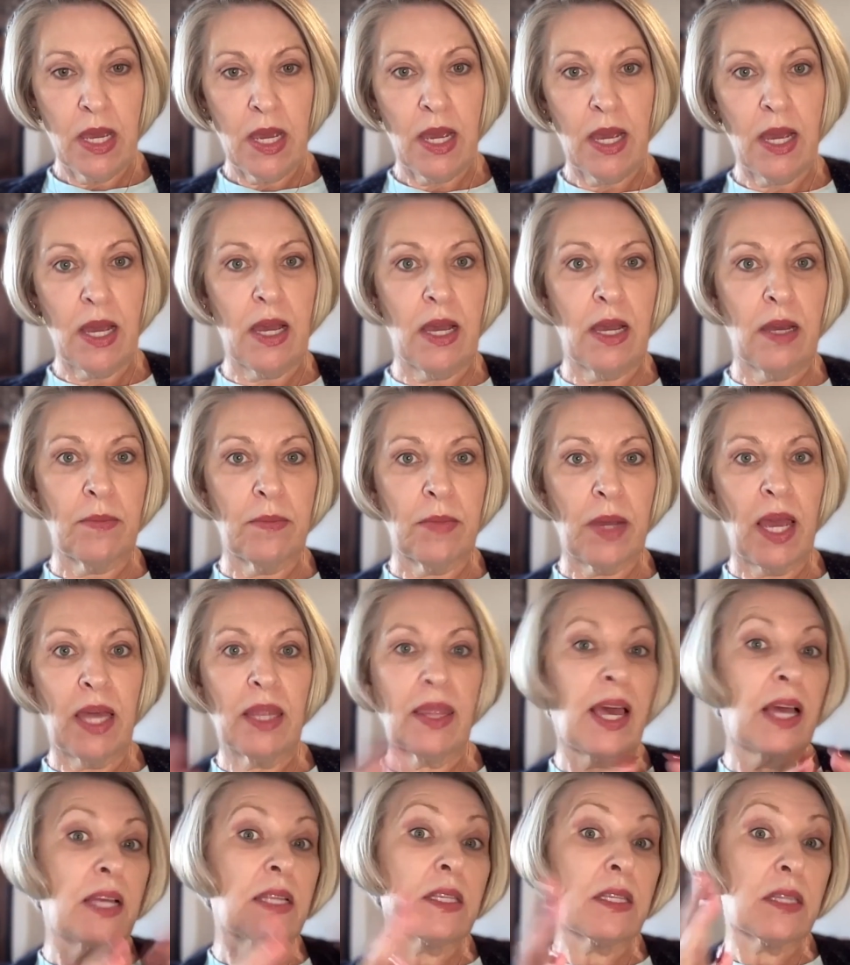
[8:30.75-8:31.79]
And
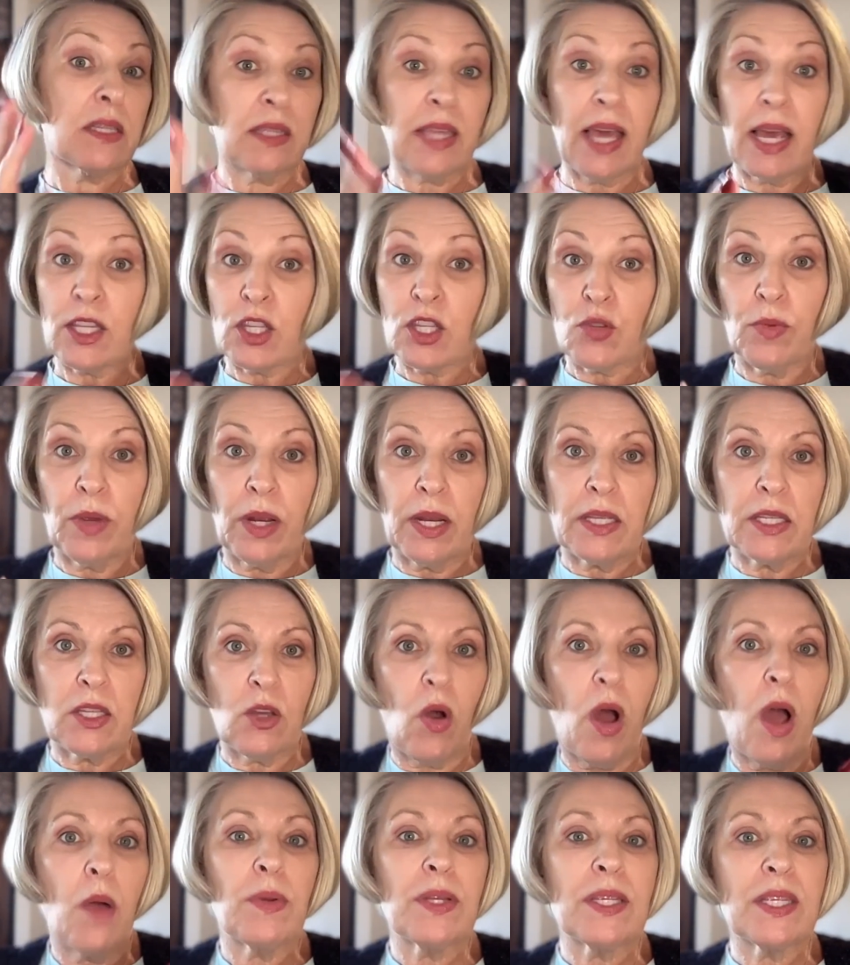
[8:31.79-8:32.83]
that's really, so
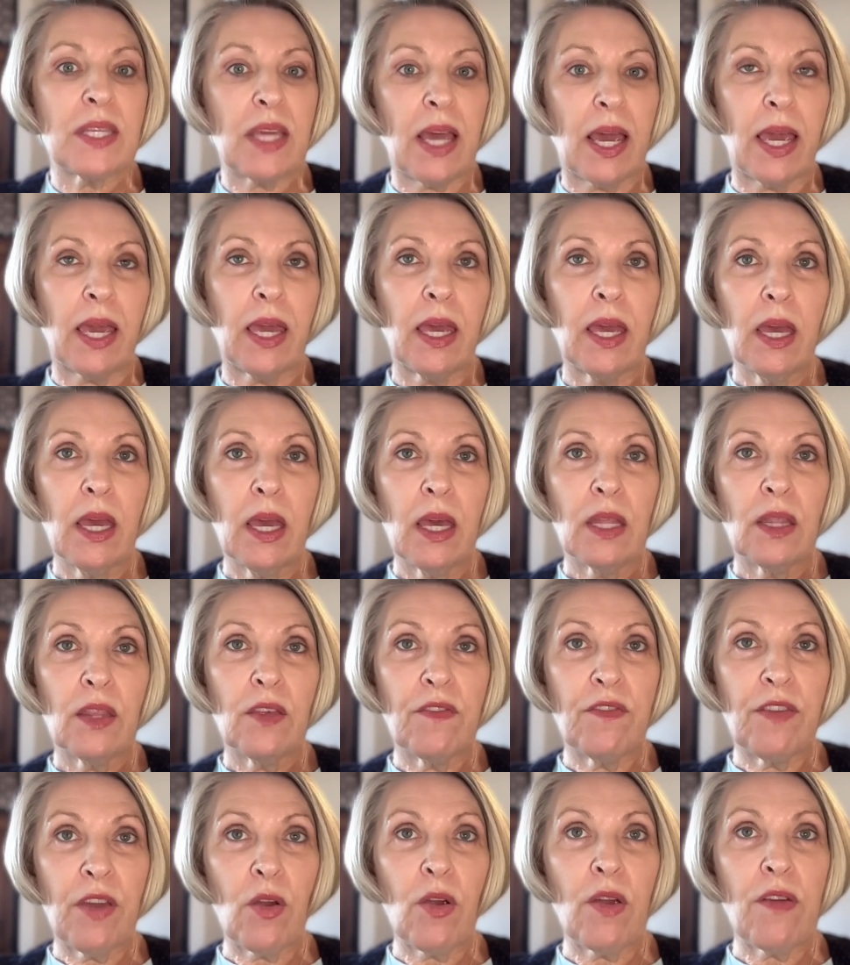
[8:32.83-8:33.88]
I would say the
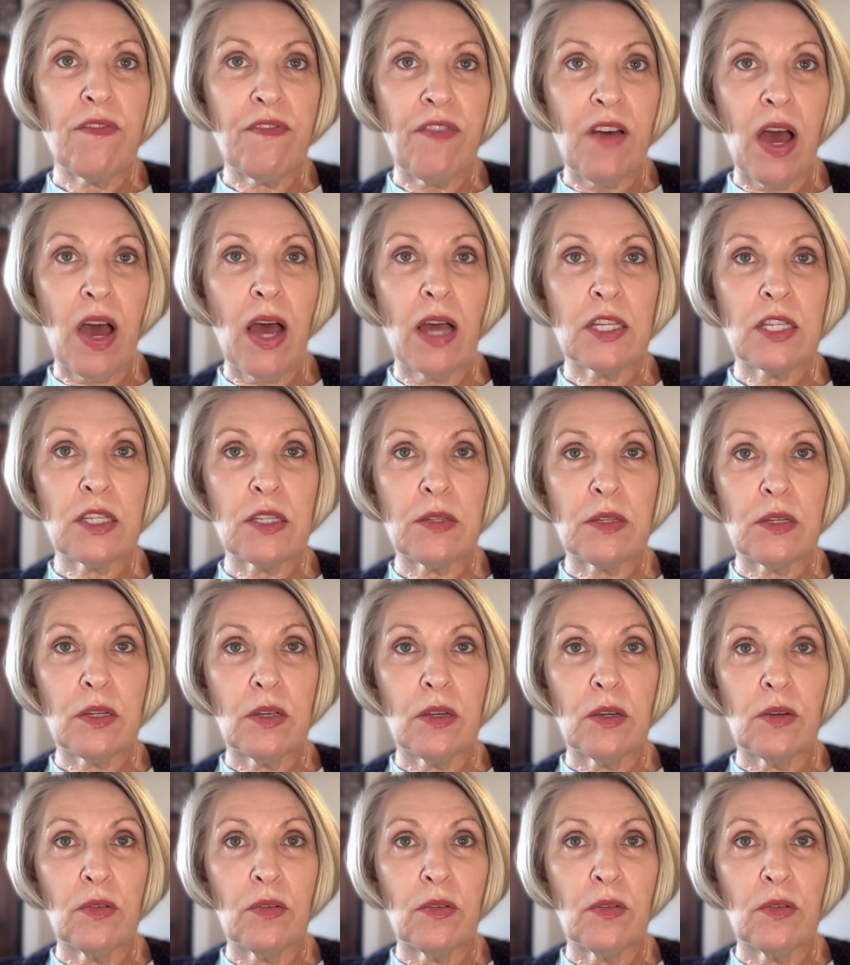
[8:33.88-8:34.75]
very vast